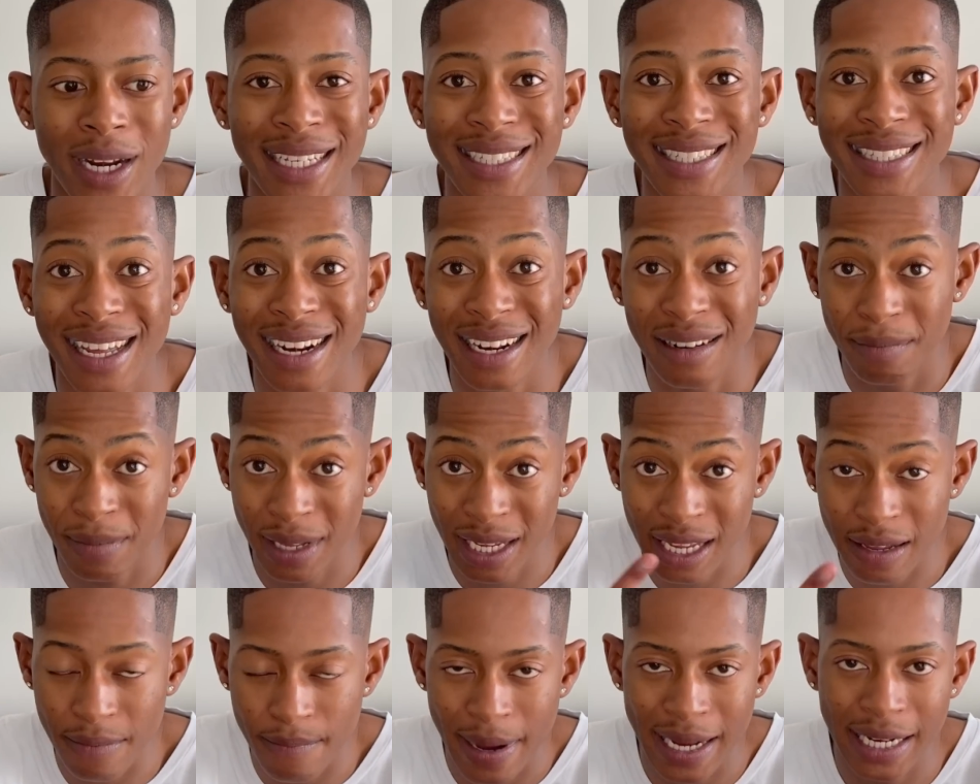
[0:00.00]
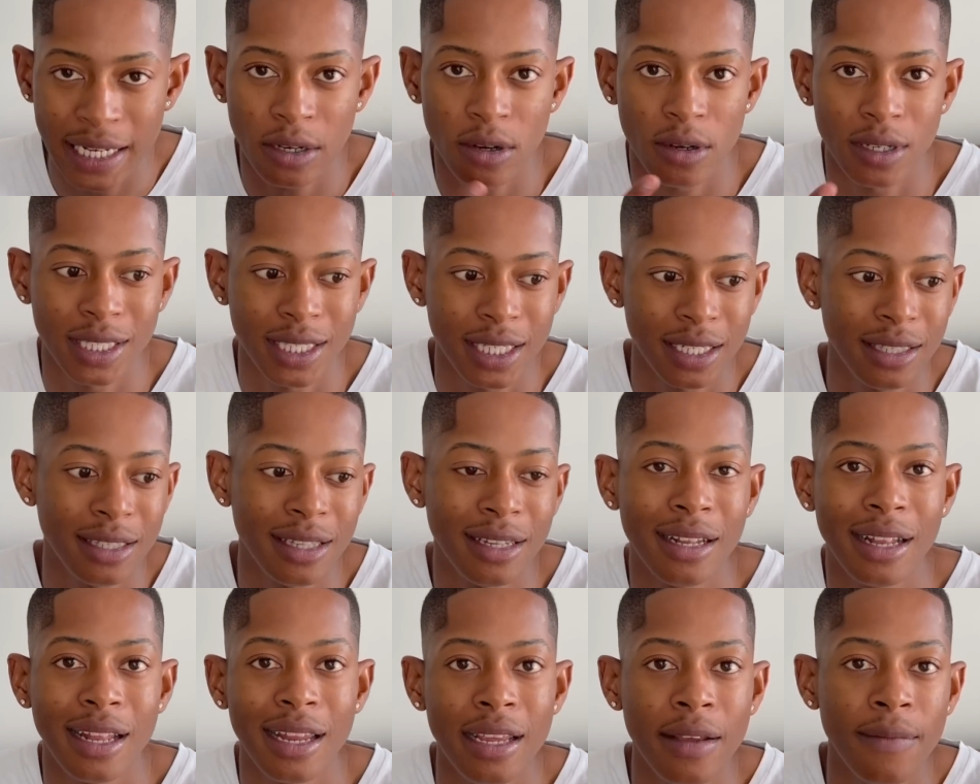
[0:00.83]
I started making money
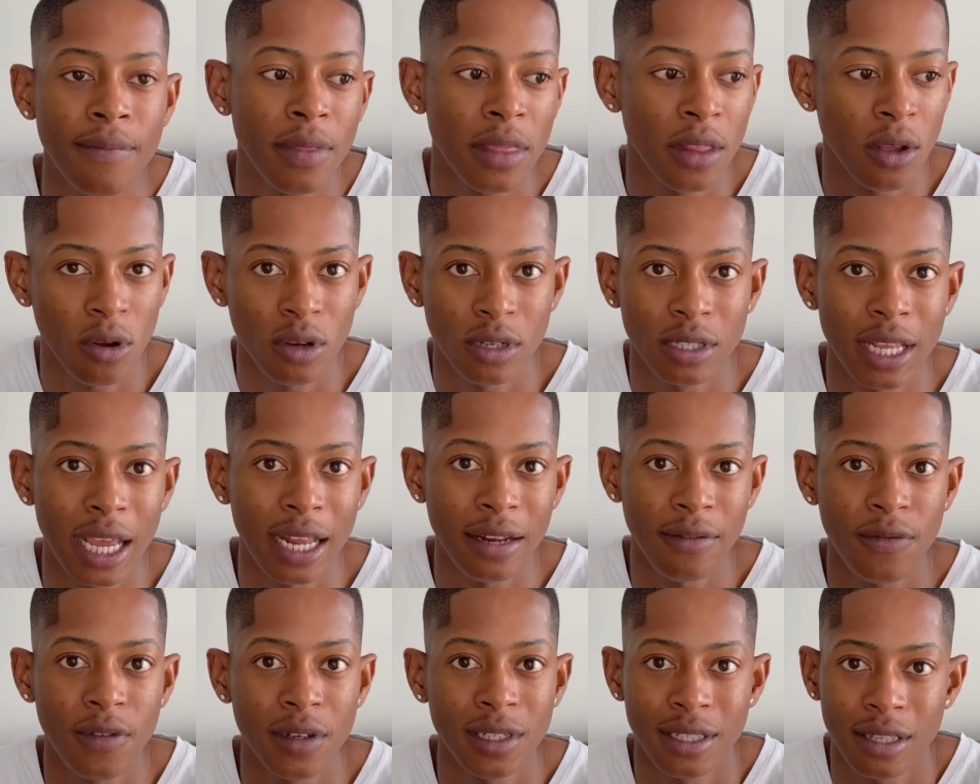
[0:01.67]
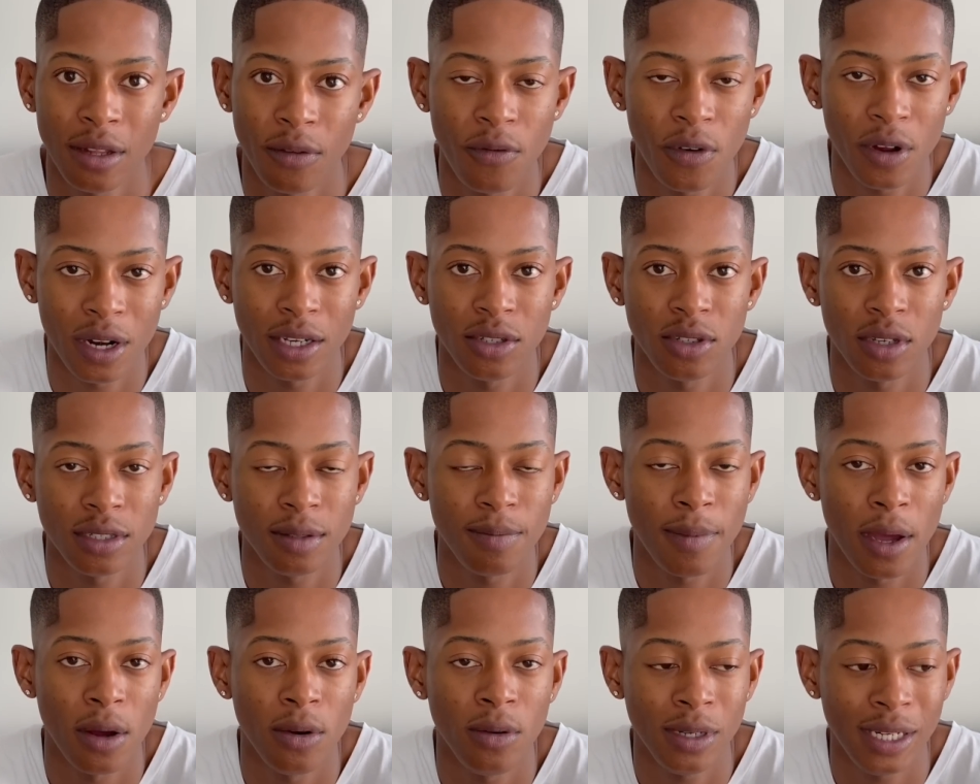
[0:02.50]
consistently, because at first forex was
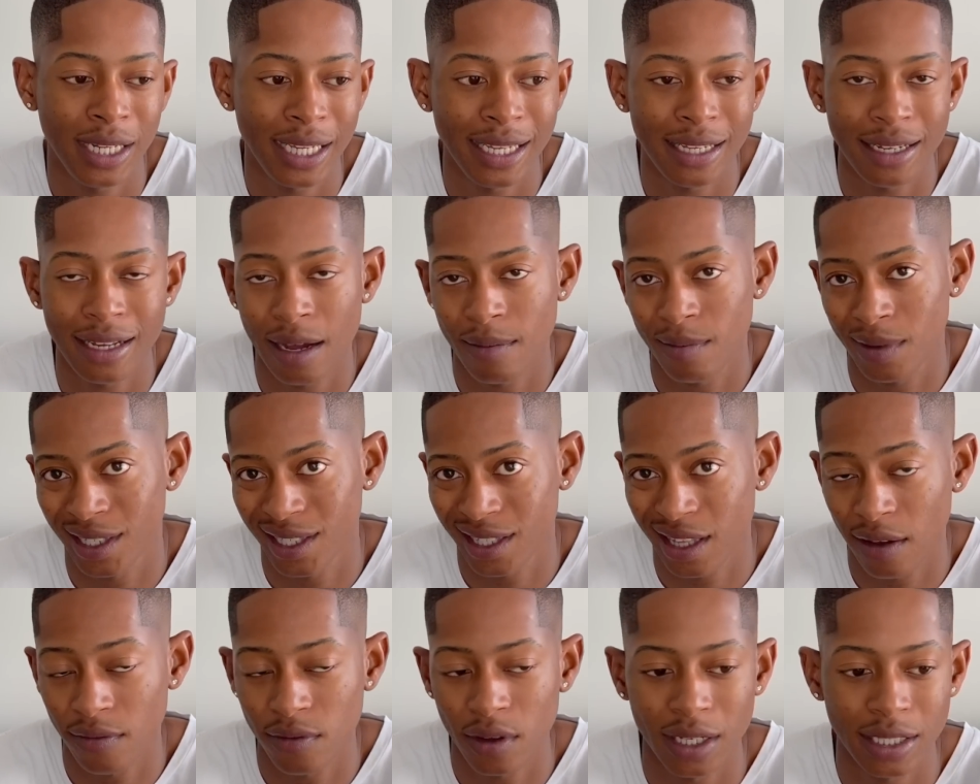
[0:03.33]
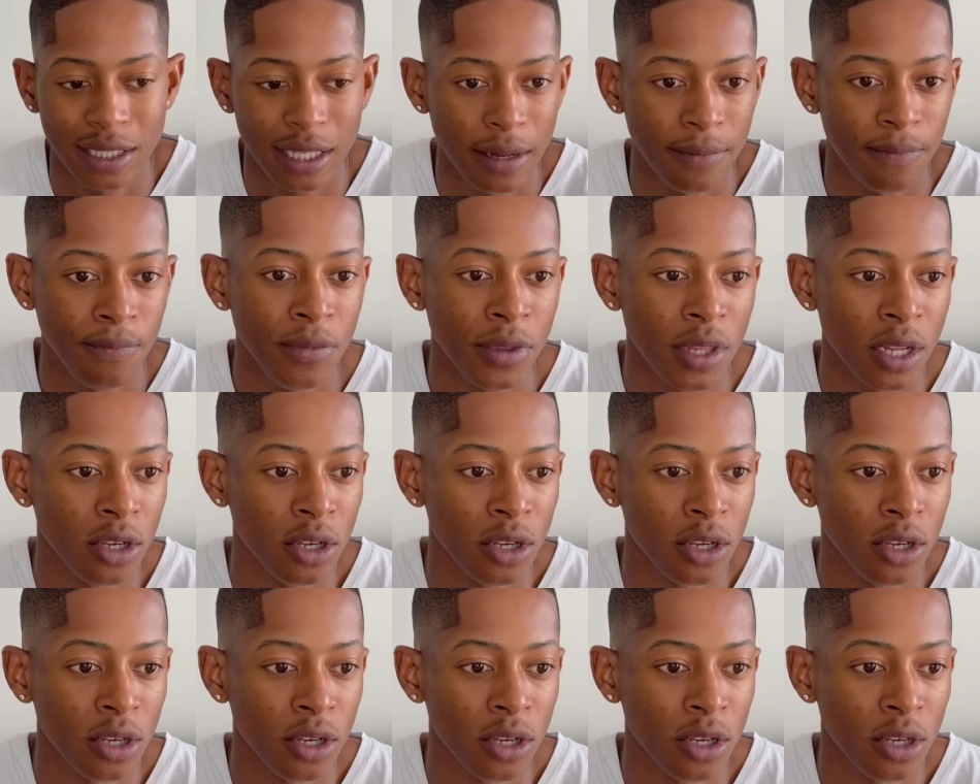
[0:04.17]
my only income and stuff. You understand?